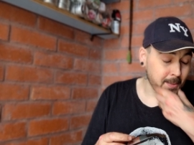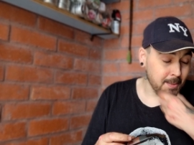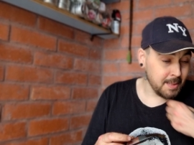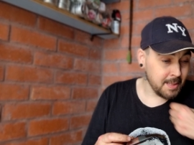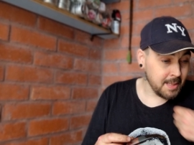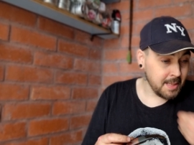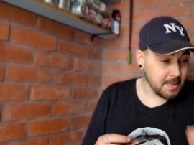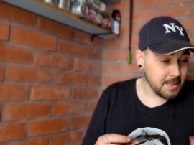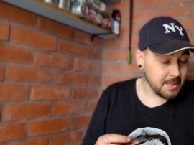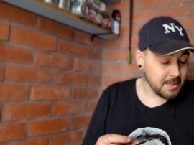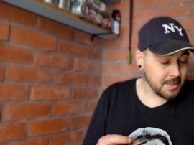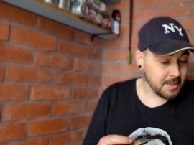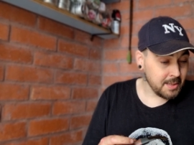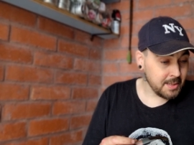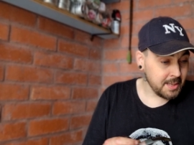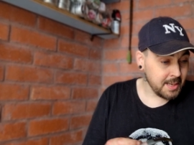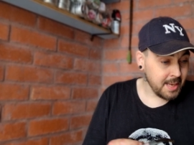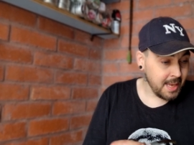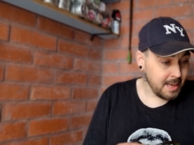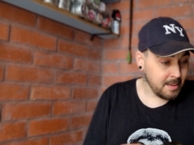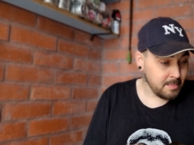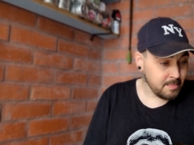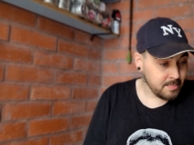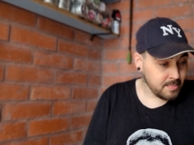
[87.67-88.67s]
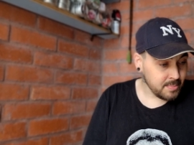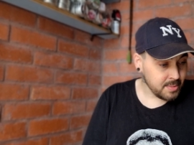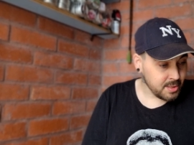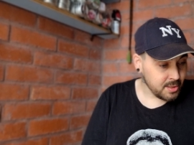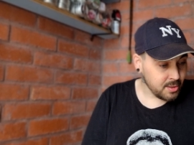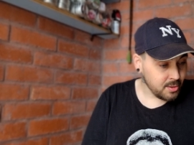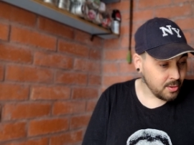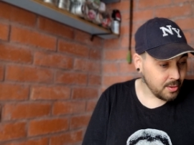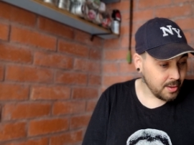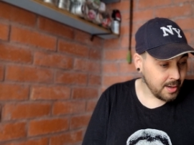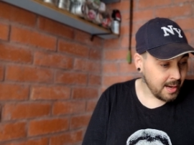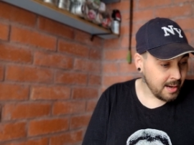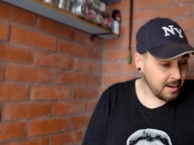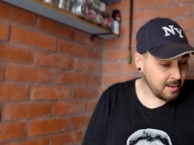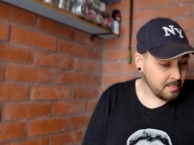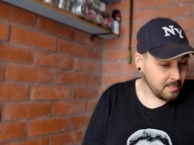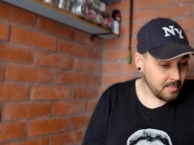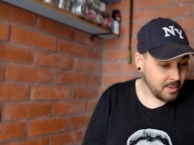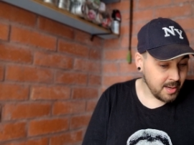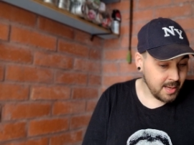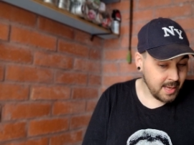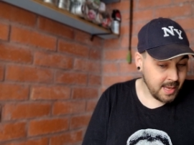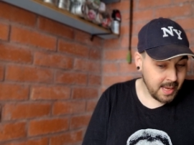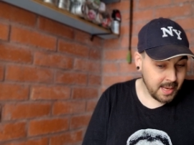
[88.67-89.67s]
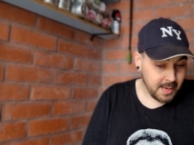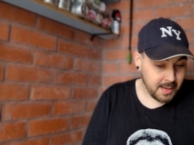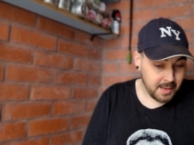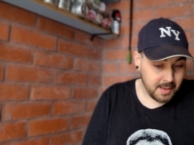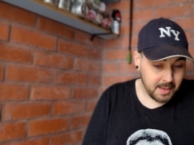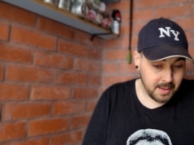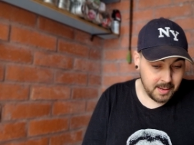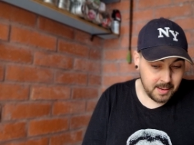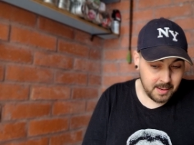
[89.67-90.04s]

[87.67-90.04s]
the the name's gone out of my head.